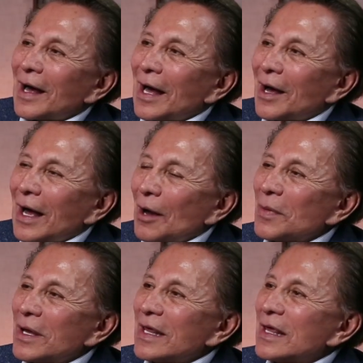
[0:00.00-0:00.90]
How, how
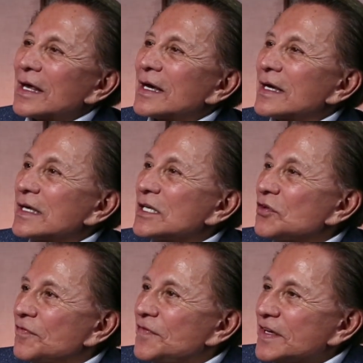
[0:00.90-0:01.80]
many uh,
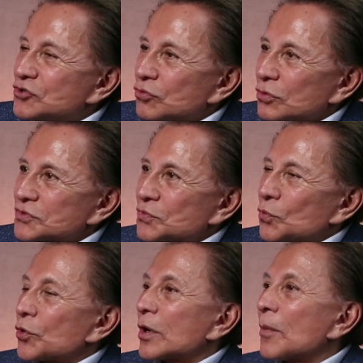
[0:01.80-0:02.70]
individuals
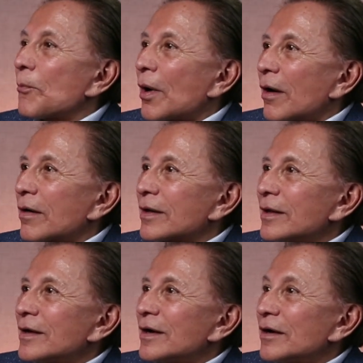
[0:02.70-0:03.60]
were a part
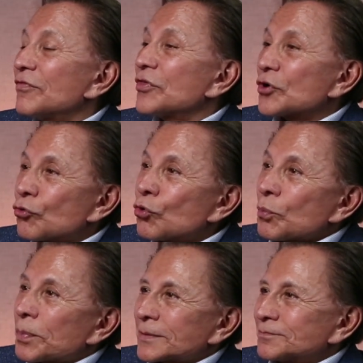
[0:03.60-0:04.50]
of the group?